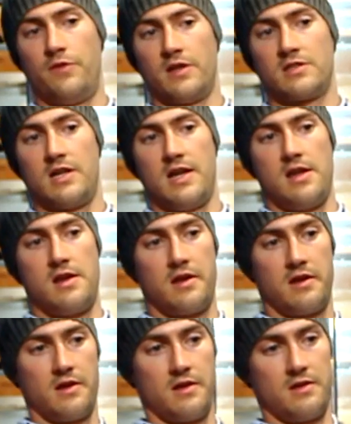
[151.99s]
things like
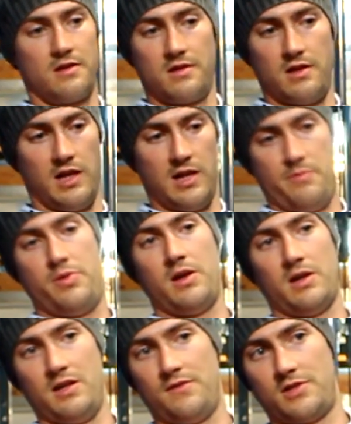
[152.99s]

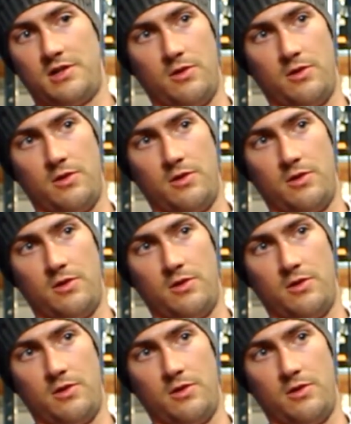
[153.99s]
Olympic lifts,